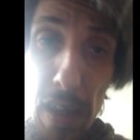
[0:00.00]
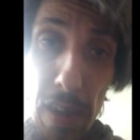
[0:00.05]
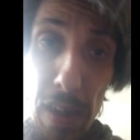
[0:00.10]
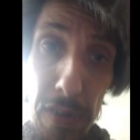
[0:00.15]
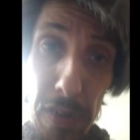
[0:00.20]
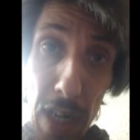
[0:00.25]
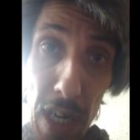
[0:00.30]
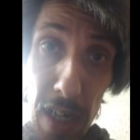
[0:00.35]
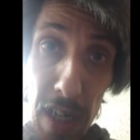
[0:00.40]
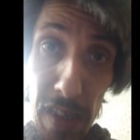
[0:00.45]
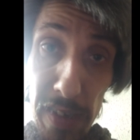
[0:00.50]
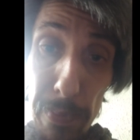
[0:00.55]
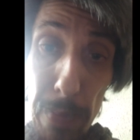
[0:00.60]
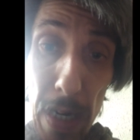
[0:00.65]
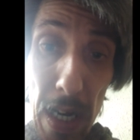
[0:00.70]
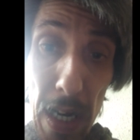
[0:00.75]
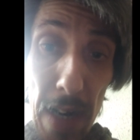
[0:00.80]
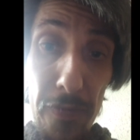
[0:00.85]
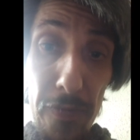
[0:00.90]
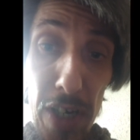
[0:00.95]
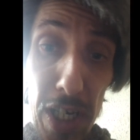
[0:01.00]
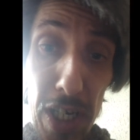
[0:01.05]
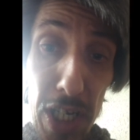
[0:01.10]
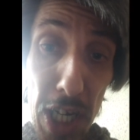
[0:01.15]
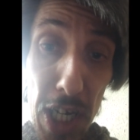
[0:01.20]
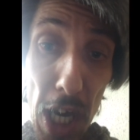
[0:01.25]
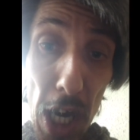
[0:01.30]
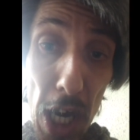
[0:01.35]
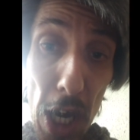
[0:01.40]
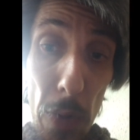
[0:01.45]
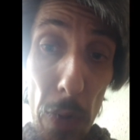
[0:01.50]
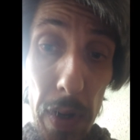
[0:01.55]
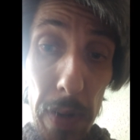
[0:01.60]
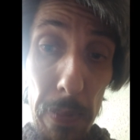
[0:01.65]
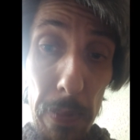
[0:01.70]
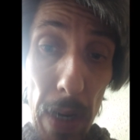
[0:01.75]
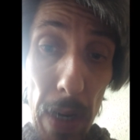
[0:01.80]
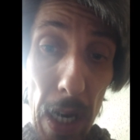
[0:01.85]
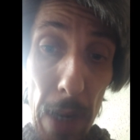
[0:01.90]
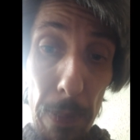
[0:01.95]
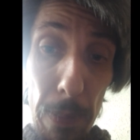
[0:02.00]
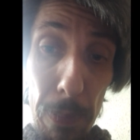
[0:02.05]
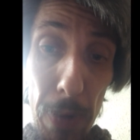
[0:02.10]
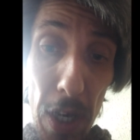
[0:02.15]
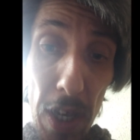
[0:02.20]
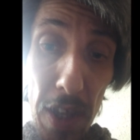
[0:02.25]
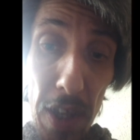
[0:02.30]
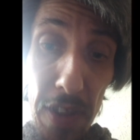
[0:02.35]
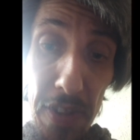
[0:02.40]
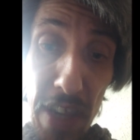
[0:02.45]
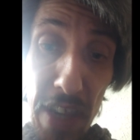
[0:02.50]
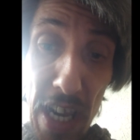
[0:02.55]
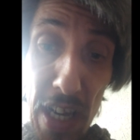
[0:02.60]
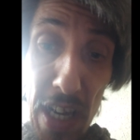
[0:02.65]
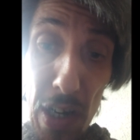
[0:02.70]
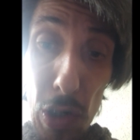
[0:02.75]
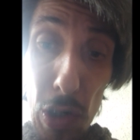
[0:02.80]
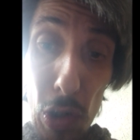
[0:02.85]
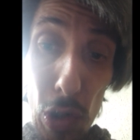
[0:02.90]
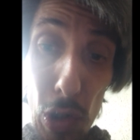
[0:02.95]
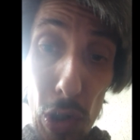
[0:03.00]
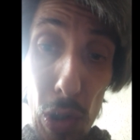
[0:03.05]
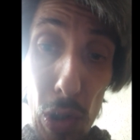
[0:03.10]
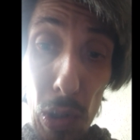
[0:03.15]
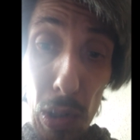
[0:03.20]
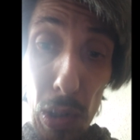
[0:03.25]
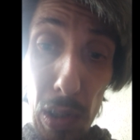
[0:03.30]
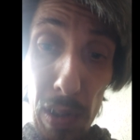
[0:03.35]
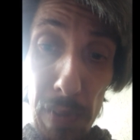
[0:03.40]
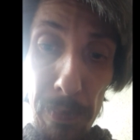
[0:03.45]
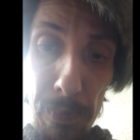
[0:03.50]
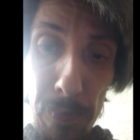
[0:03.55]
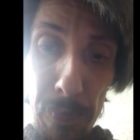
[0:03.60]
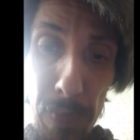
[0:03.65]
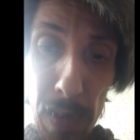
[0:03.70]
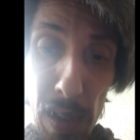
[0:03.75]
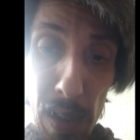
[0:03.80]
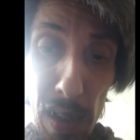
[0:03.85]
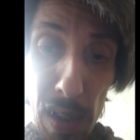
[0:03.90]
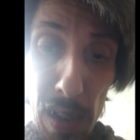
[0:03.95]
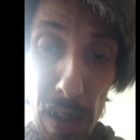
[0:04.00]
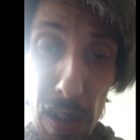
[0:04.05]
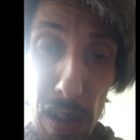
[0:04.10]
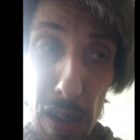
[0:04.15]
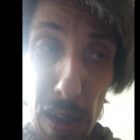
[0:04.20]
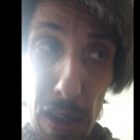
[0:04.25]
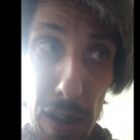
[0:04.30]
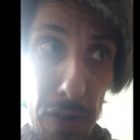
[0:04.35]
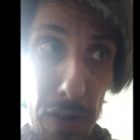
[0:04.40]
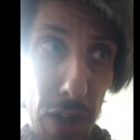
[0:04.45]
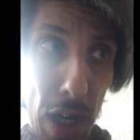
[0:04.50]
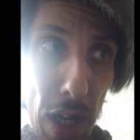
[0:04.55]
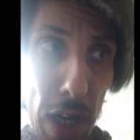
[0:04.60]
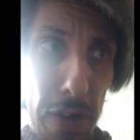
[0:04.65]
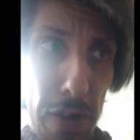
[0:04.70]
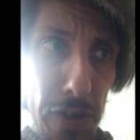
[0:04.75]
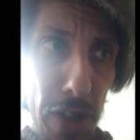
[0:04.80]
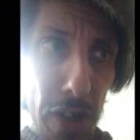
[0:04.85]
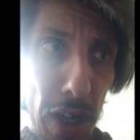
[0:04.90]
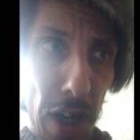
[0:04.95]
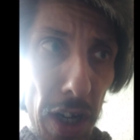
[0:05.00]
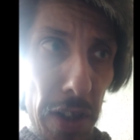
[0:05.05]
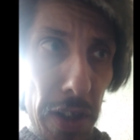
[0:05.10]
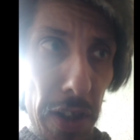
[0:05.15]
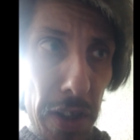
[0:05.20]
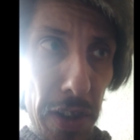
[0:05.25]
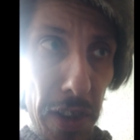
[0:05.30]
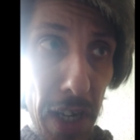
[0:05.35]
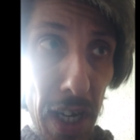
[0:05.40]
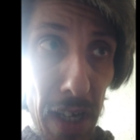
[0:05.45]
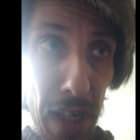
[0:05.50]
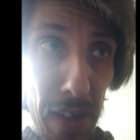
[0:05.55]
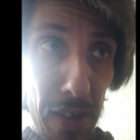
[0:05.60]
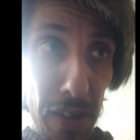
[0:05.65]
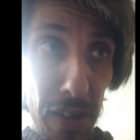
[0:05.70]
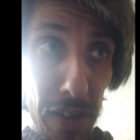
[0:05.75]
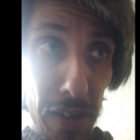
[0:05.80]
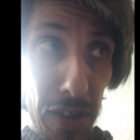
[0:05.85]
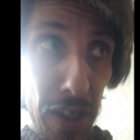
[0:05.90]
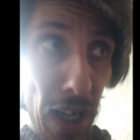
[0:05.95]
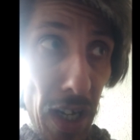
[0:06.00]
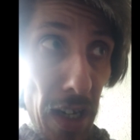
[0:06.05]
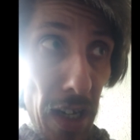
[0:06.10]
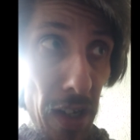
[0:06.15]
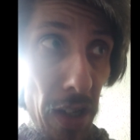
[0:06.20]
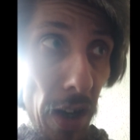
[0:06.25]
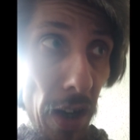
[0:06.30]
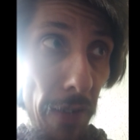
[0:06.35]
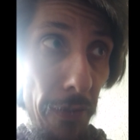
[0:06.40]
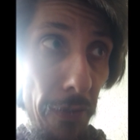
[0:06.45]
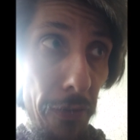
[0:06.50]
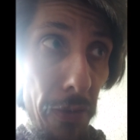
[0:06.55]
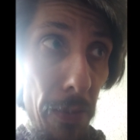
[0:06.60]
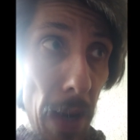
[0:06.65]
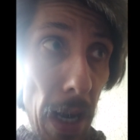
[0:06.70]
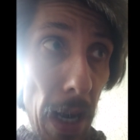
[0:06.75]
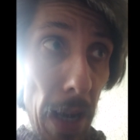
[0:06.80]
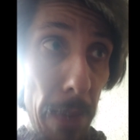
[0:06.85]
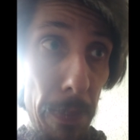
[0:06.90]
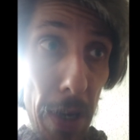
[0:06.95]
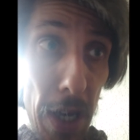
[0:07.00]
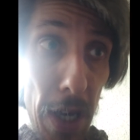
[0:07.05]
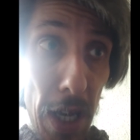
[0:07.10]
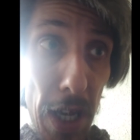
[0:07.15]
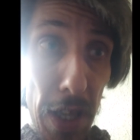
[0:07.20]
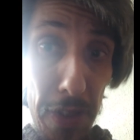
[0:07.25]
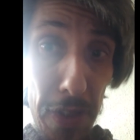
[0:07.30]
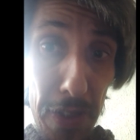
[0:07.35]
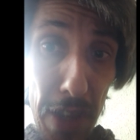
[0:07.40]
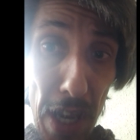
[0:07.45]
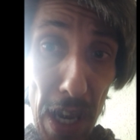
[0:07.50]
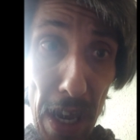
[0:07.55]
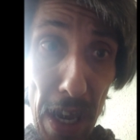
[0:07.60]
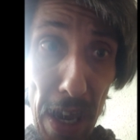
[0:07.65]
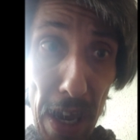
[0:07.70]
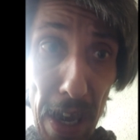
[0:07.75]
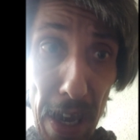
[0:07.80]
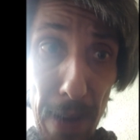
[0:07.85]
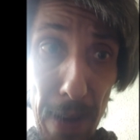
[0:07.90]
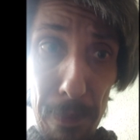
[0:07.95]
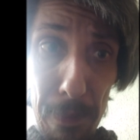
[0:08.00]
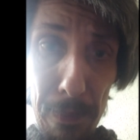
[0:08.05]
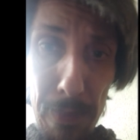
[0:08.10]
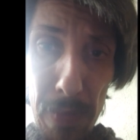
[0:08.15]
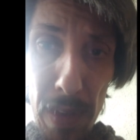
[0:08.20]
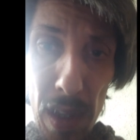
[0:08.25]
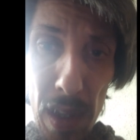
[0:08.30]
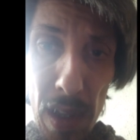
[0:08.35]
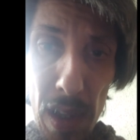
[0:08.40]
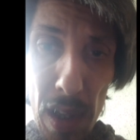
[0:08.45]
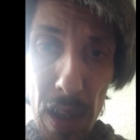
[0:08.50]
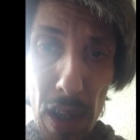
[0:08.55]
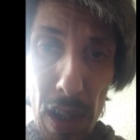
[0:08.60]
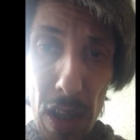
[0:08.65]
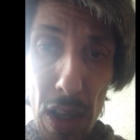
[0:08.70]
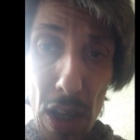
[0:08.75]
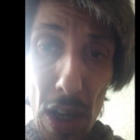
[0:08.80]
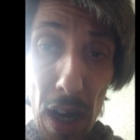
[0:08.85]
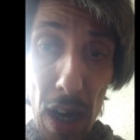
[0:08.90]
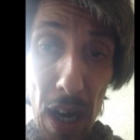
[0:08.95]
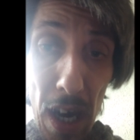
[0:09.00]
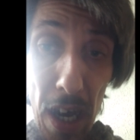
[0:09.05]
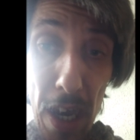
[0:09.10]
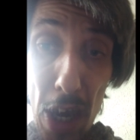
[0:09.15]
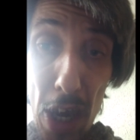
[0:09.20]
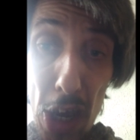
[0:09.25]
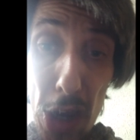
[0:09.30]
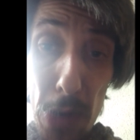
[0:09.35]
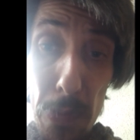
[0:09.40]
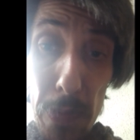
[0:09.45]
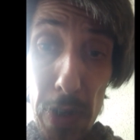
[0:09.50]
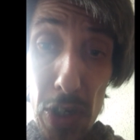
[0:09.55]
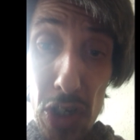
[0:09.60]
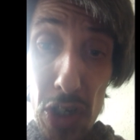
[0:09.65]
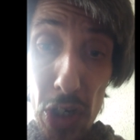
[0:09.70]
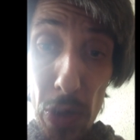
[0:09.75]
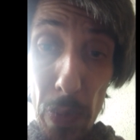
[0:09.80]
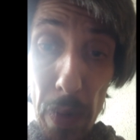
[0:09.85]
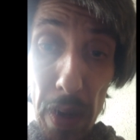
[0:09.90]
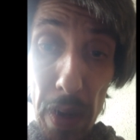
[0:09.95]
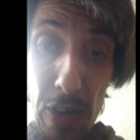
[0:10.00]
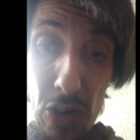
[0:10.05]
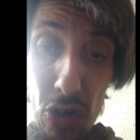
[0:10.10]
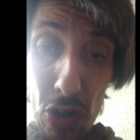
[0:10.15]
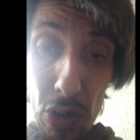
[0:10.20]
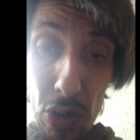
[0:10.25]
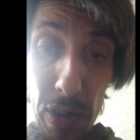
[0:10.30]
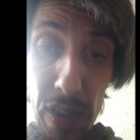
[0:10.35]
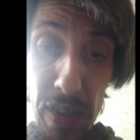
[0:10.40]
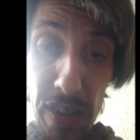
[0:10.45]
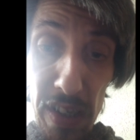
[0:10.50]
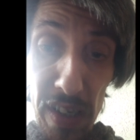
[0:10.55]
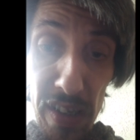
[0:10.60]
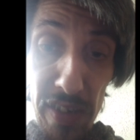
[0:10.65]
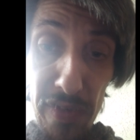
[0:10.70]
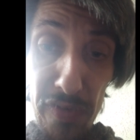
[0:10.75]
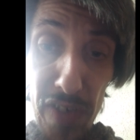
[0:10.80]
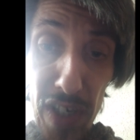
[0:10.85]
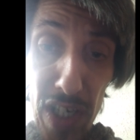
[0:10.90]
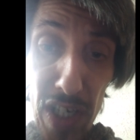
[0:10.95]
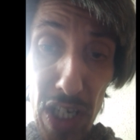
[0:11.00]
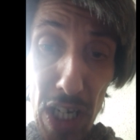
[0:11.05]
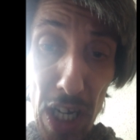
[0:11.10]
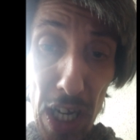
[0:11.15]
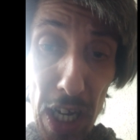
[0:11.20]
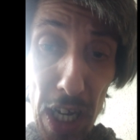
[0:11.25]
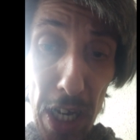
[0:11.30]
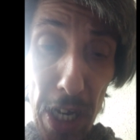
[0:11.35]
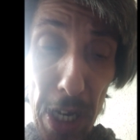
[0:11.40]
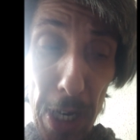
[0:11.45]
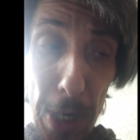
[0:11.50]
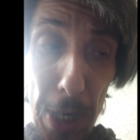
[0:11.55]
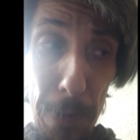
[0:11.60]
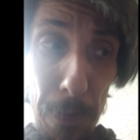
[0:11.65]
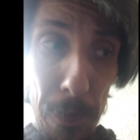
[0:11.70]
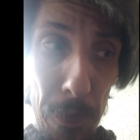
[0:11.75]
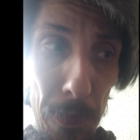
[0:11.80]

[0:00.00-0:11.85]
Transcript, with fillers: That's my video and my birthday haul. These are the things that I got for my birthday. I hope that you enjoyed this video